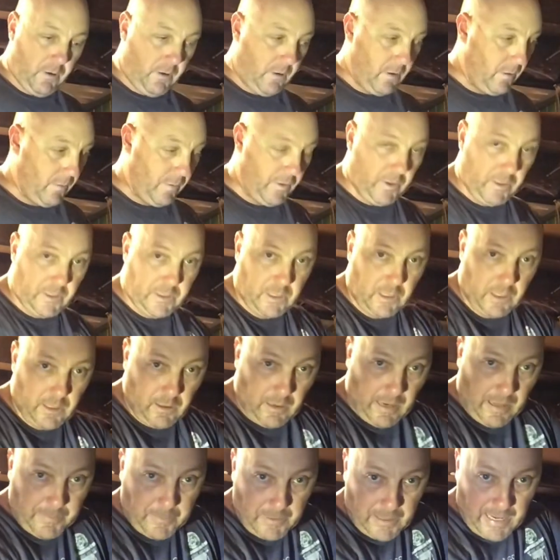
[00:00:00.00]
we use a
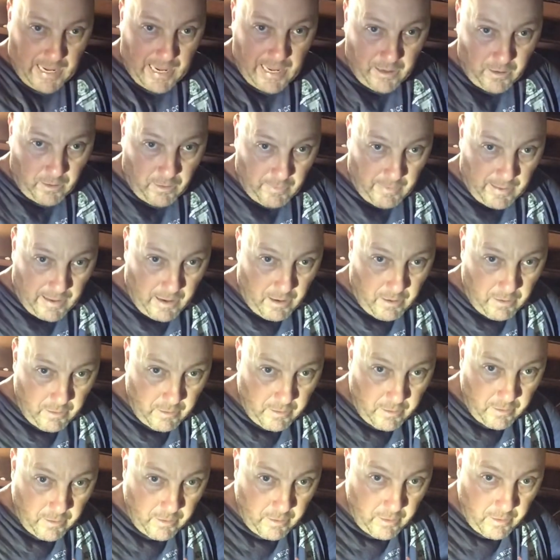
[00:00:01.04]
little applicator like that
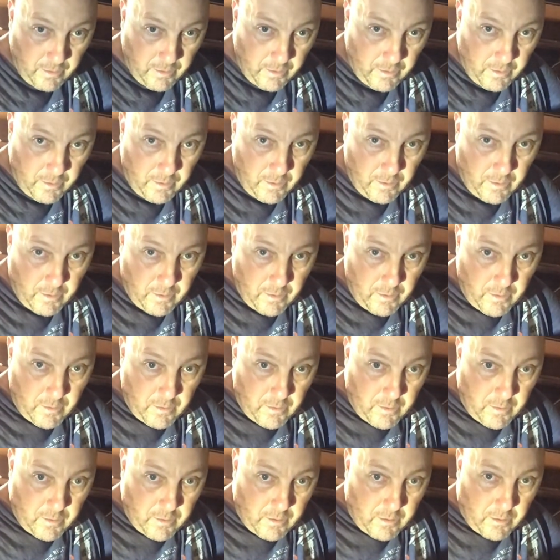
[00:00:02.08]

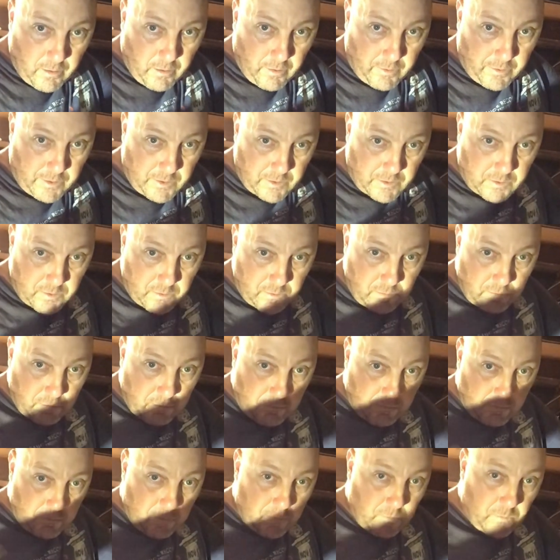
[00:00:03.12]
and just
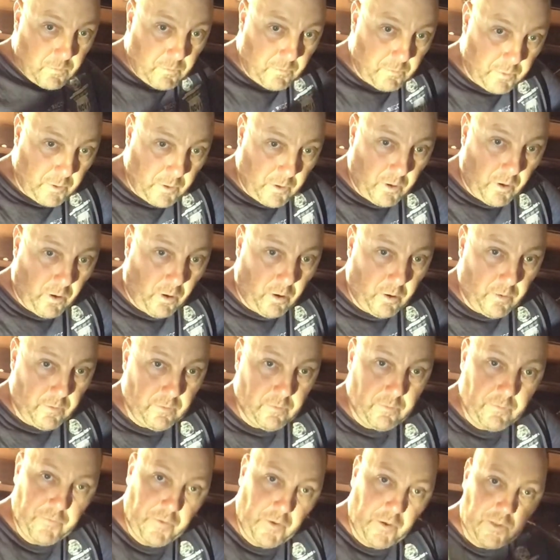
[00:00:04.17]
put it on.
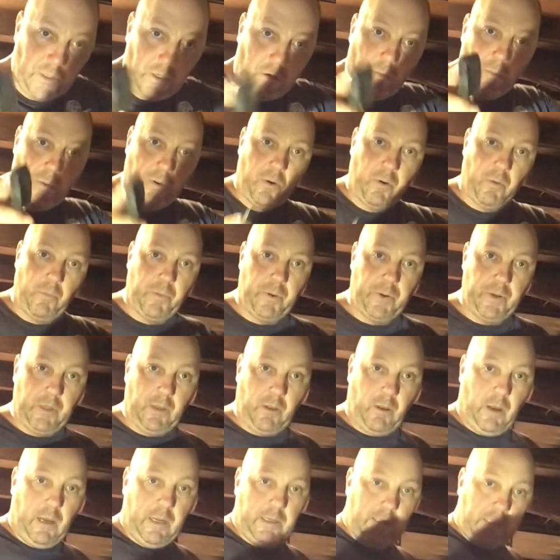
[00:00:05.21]
First time I put it on pretty
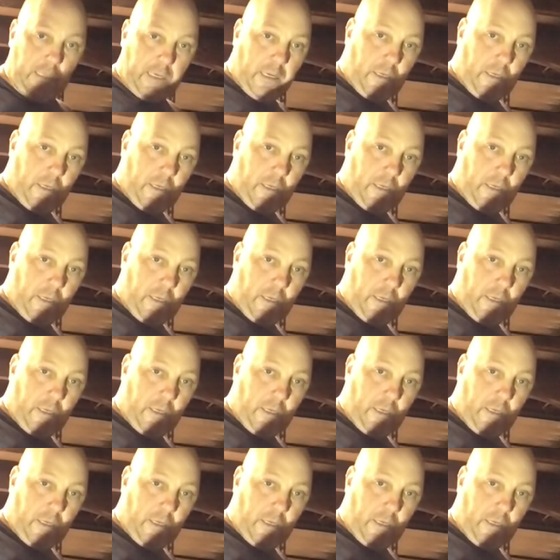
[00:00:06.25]
light. Second